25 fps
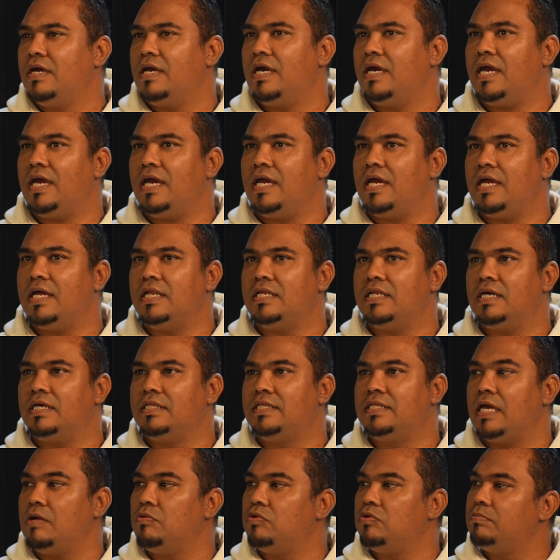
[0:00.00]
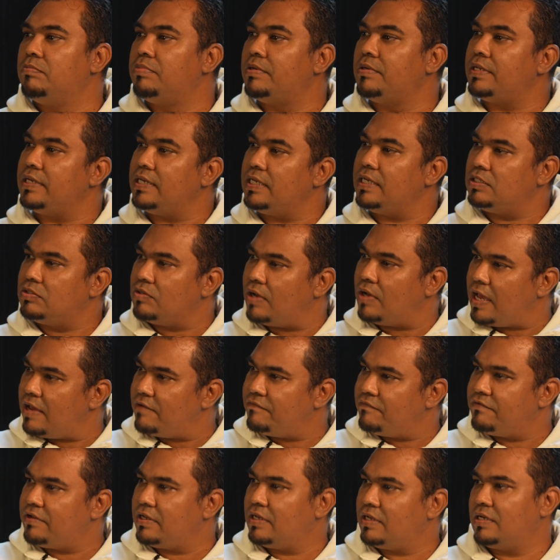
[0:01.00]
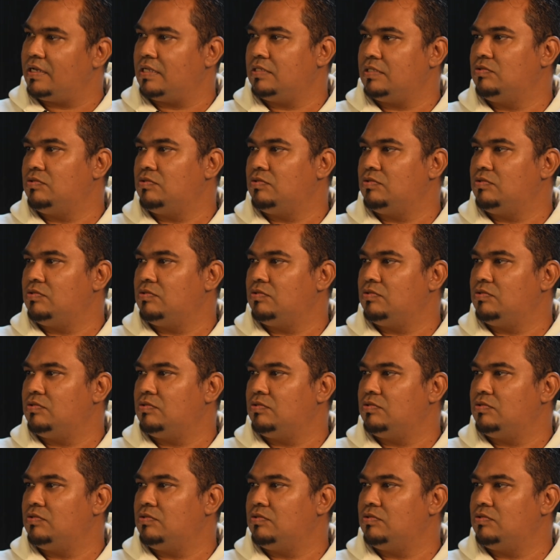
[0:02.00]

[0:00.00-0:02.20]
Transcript: and they would bring it to Africa,